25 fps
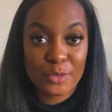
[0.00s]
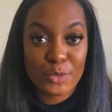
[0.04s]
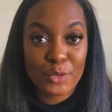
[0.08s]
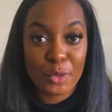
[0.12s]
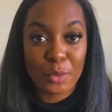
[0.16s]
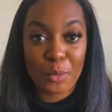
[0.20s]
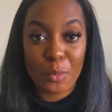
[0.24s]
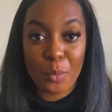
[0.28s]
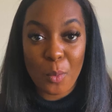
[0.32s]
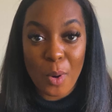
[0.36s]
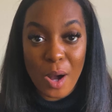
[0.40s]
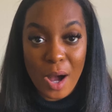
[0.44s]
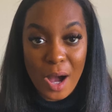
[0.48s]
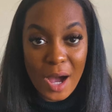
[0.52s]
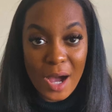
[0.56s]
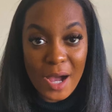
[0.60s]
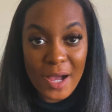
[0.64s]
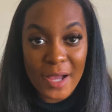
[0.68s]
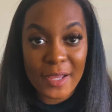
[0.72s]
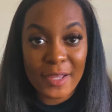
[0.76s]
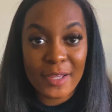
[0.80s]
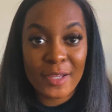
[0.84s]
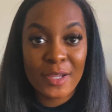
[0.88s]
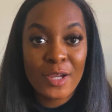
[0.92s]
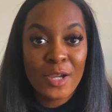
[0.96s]
your
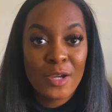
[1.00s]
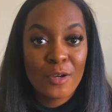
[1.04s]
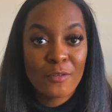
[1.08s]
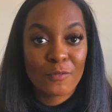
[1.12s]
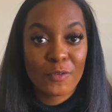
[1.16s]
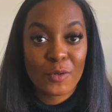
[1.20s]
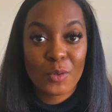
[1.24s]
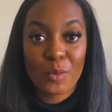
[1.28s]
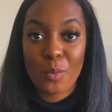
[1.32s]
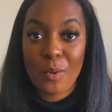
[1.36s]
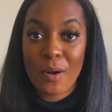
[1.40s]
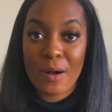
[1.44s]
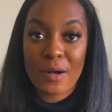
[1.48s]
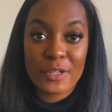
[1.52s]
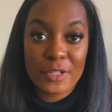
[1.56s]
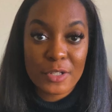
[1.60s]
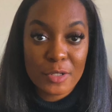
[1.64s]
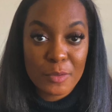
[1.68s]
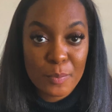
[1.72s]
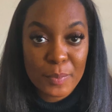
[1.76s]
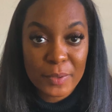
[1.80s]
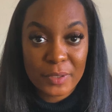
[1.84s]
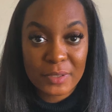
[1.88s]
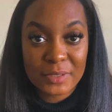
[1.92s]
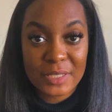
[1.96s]
why for why
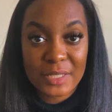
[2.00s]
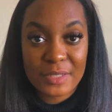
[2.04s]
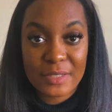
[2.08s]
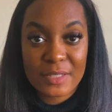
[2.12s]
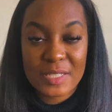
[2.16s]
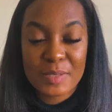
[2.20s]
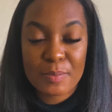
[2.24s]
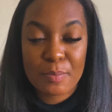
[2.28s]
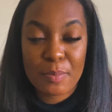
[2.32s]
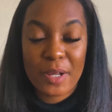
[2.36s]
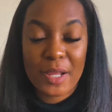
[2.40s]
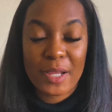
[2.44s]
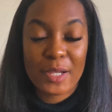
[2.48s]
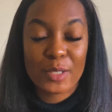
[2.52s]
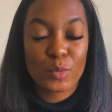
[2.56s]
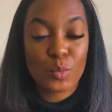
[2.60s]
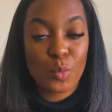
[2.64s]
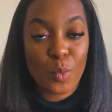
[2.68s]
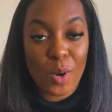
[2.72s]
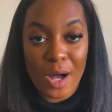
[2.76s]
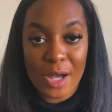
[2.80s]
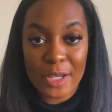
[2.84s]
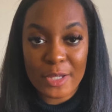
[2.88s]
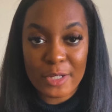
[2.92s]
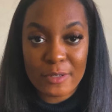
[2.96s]
you're building this brand,
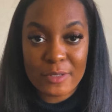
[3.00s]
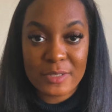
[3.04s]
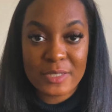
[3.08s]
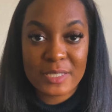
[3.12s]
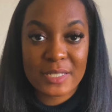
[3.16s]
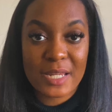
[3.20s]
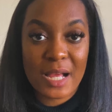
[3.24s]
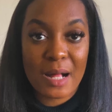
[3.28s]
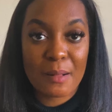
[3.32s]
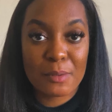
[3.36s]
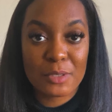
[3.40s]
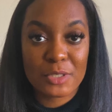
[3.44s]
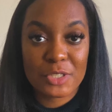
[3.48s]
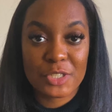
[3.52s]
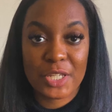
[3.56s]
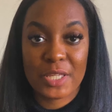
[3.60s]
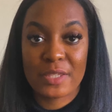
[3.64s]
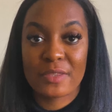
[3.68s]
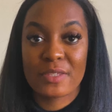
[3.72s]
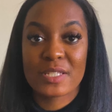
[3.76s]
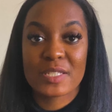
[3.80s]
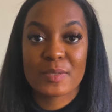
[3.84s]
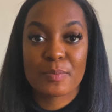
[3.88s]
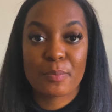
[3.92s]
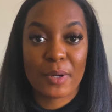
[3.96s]
why you're establishing
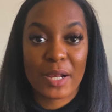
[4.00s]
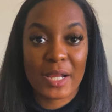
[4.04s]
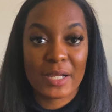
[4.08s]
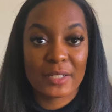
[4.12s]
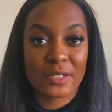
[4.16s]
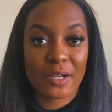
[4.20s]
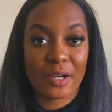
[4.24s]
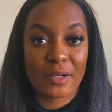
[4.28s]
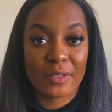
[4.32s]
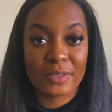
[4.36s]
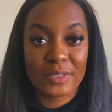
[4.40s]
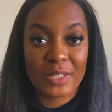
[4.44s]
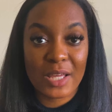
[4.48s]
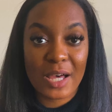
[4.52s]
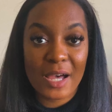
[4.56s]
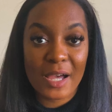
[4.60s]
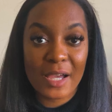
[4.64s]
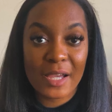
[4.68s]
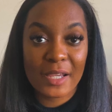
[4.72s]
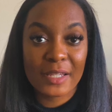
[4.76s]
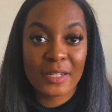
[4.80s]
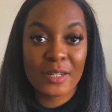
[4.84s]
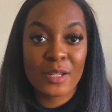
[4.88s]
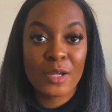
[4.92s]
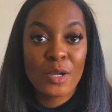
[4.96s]
this brand
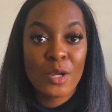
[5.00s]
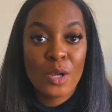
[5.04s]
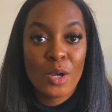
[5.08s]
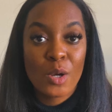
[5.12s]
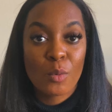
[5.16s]
online,